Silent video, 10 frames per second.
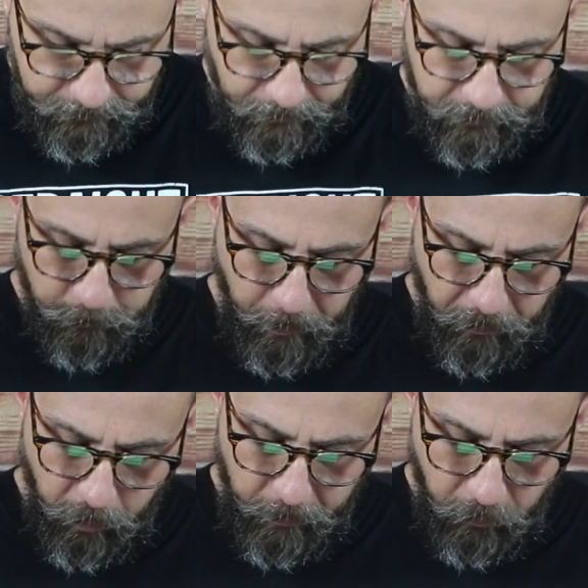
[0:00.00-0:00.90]
that it's
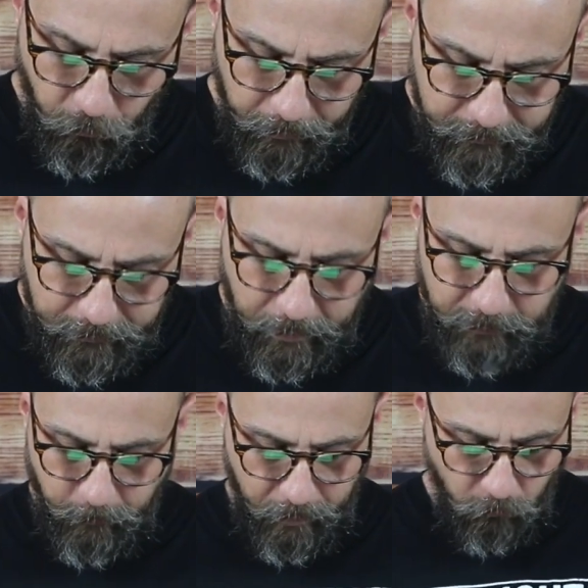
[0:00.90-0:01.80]
better to be
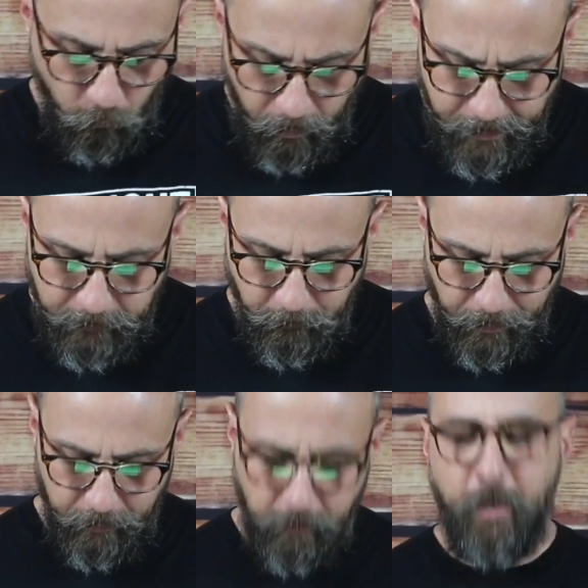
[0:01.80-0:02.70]
criticized by a wise
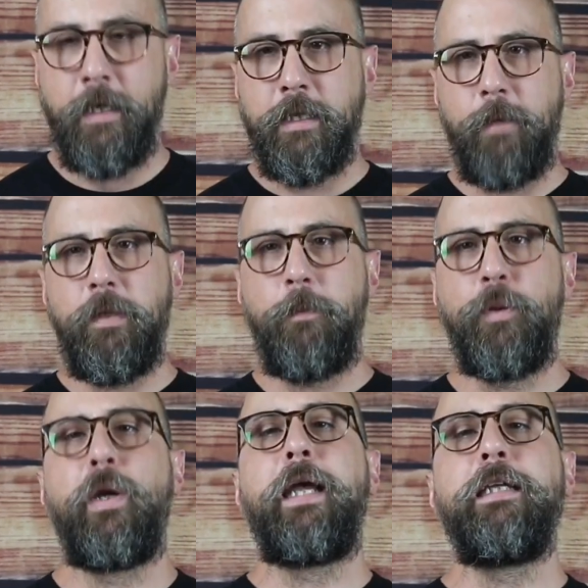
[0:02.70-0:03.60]
man than be
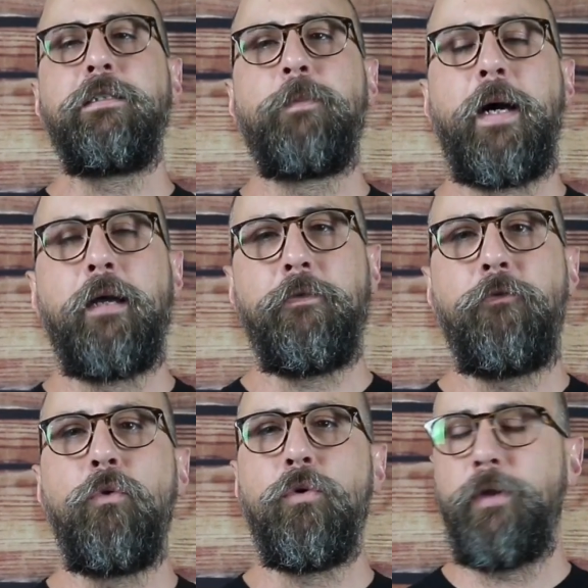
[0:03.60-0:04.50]
praised by a
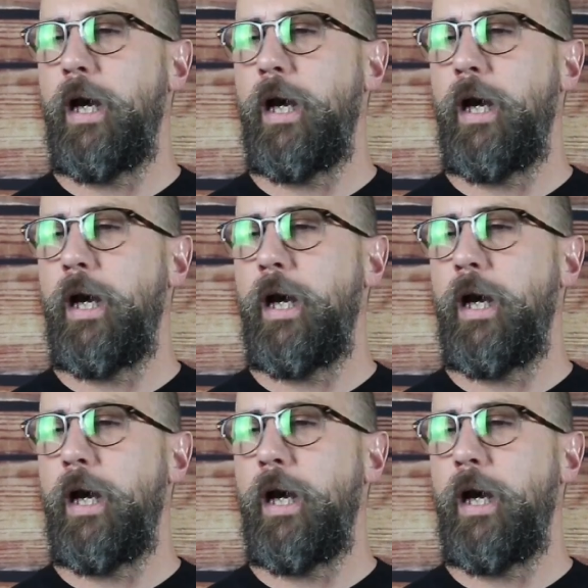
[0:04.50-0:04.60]
fool.